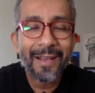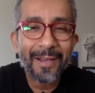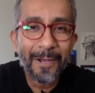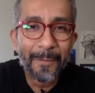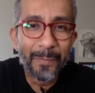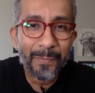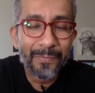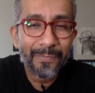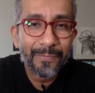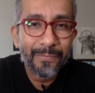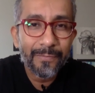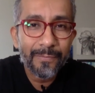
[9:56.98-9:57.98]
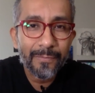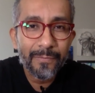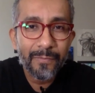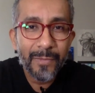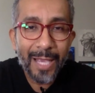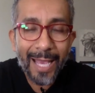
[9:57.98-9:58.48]

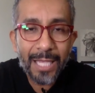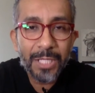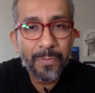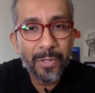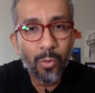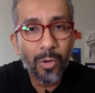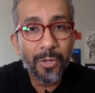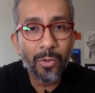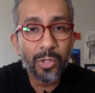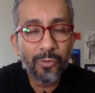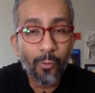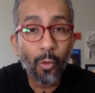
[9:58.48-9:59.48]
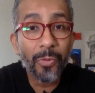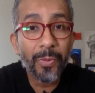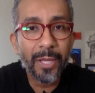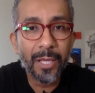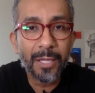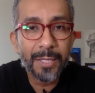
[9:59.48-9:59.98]
It has to be one of those four
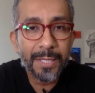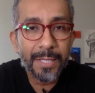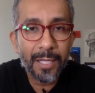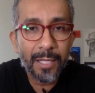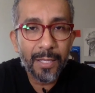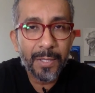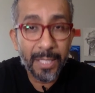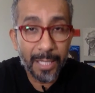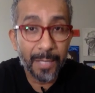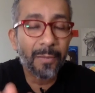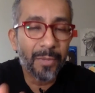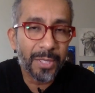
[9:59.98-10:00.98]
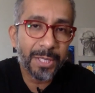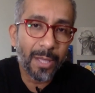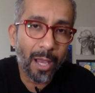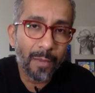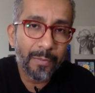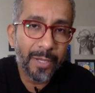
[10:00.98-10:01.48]
things to get them to
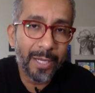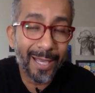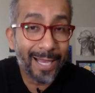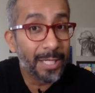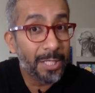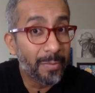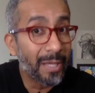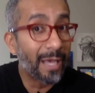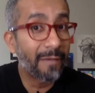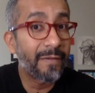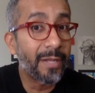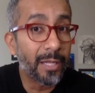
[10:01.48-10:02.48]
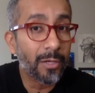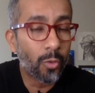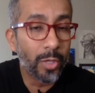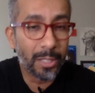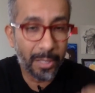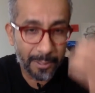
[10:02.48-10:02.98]
stop. And it has to be evident
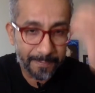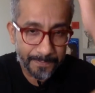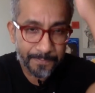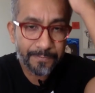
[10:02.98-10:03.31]
quickly.